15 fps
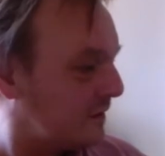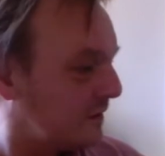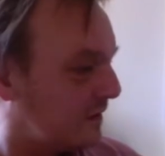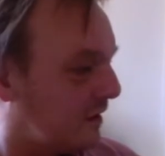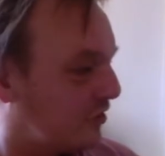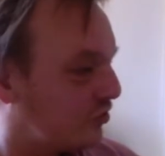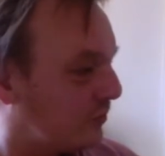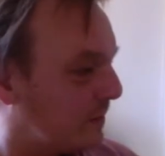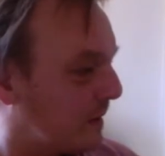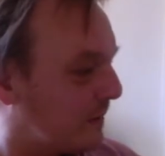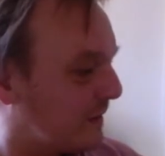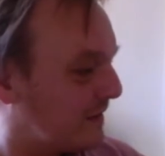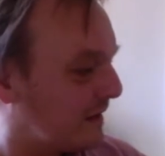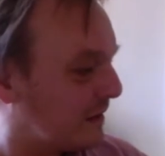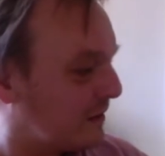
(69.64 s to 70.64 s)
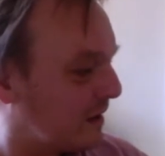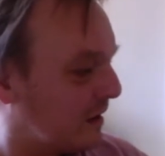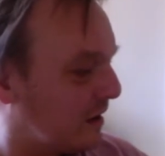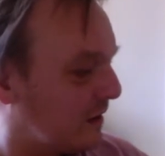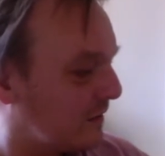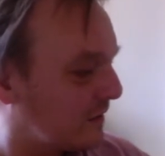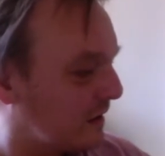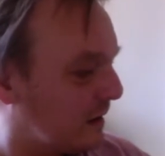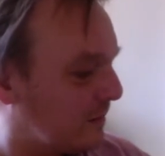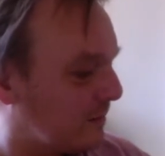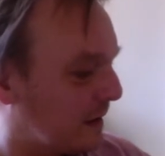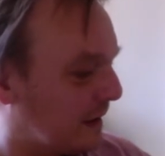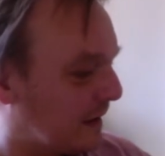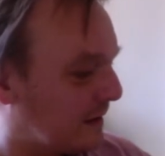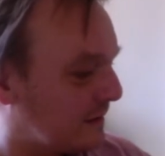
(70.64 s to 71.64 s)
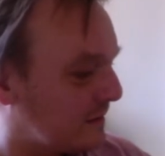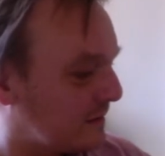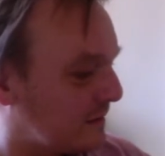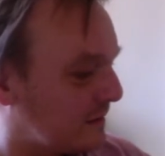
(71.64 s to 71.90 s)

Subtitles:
Sgt. Pepper's Lonely Hearts Club Band.